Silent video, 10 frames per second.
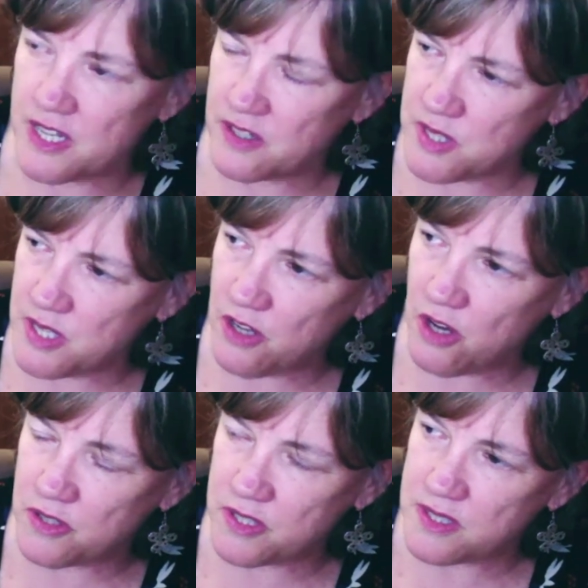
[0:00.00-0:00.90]
because I
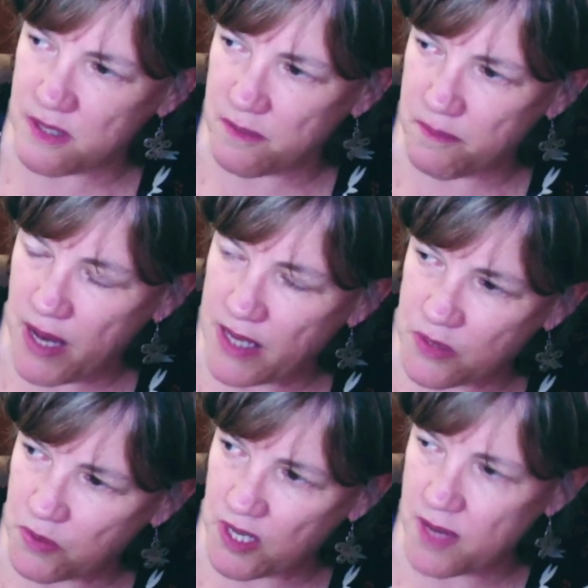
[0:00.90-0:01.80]
noticed that
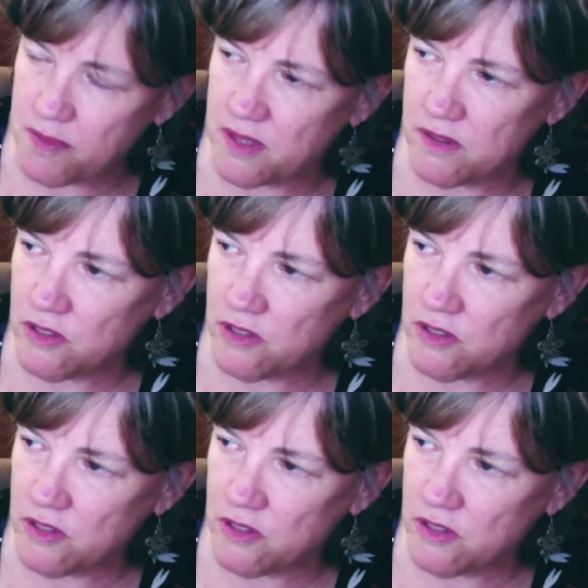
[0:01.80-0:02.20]
masks were coming,